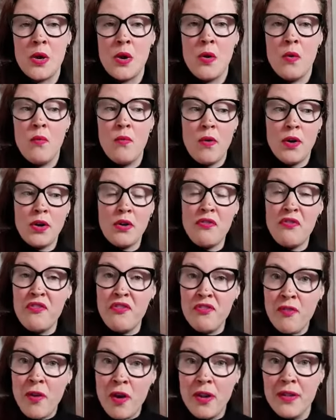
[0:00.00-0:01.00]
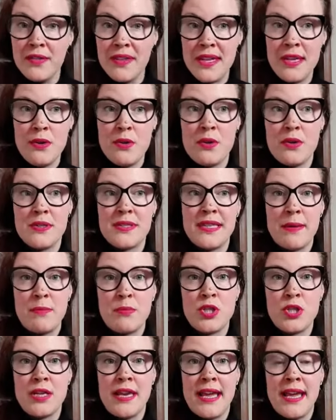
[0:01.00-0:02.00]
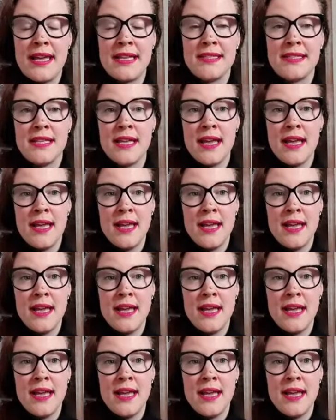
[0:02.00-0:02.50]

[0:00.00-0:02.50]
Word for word: what faulty neuroception is,